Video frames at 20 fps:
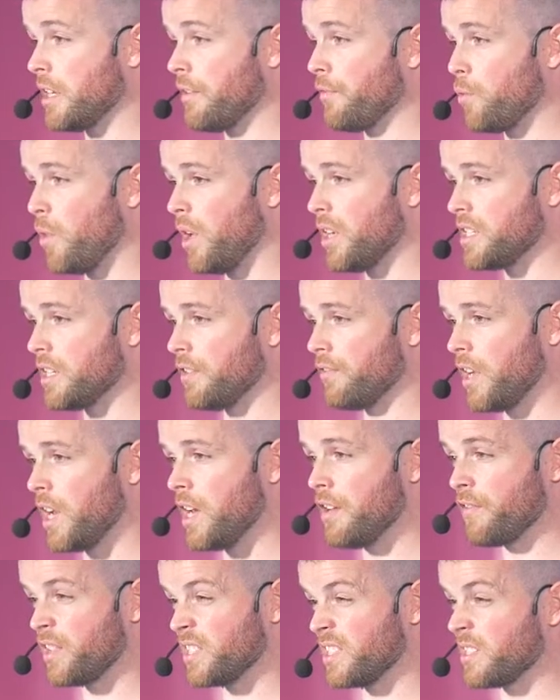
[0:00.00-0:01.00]
have quality of
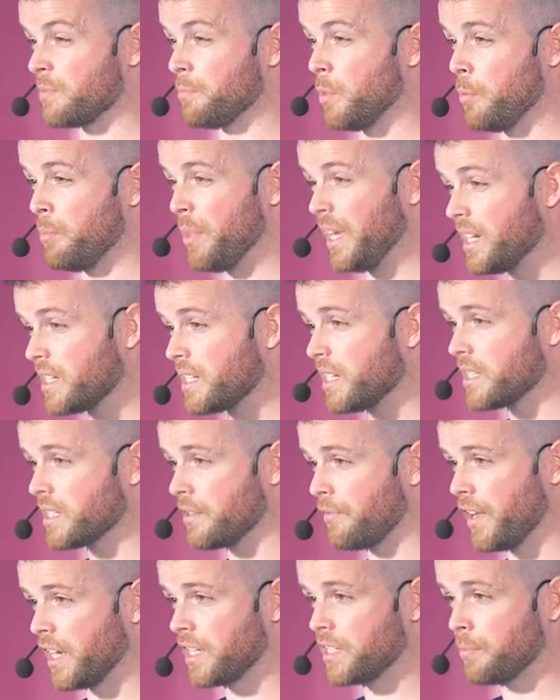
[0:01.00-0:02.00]
life because its mobility is
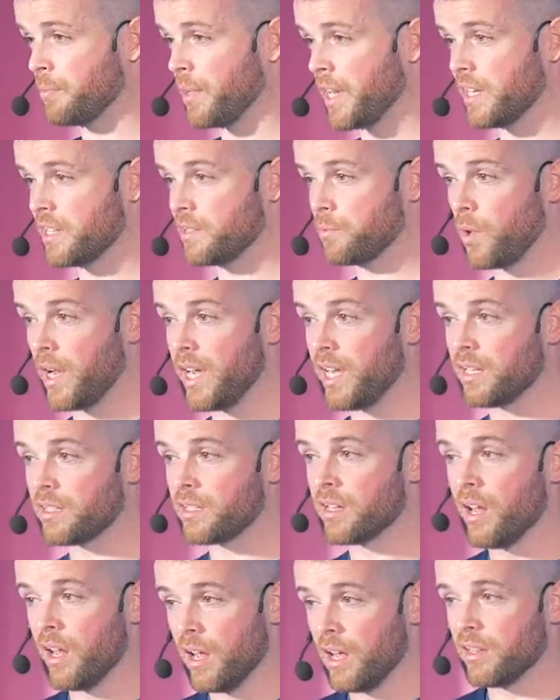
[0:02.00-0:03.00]
affected by its weight,
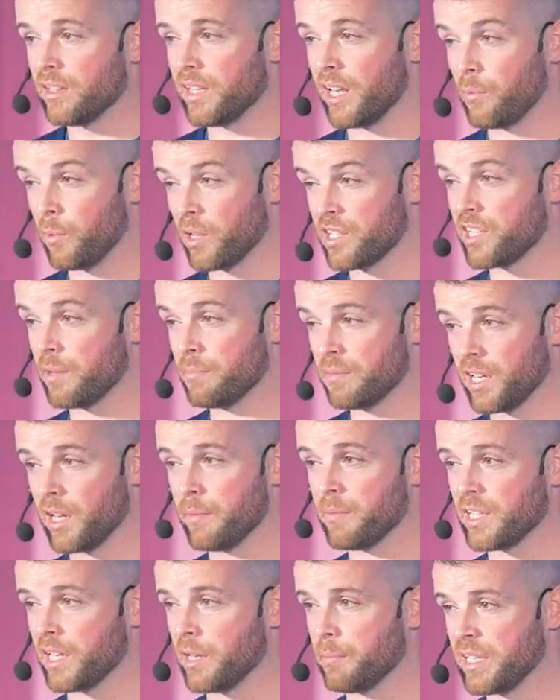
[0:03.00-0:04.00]
then we're
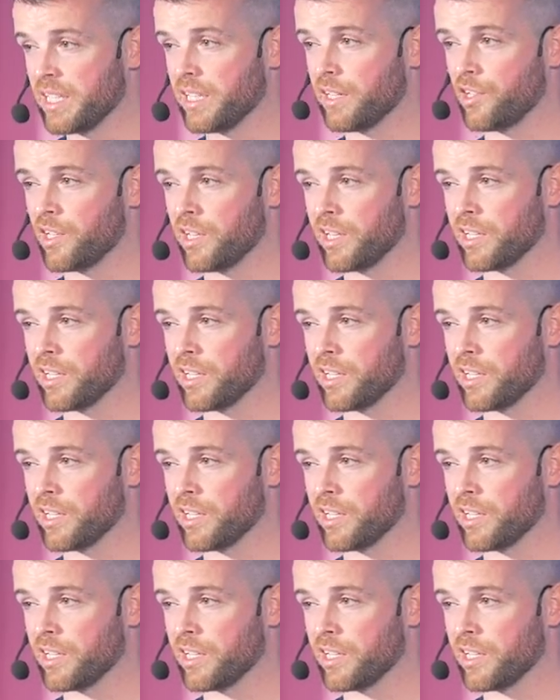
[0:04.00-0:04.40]
sometimes in a position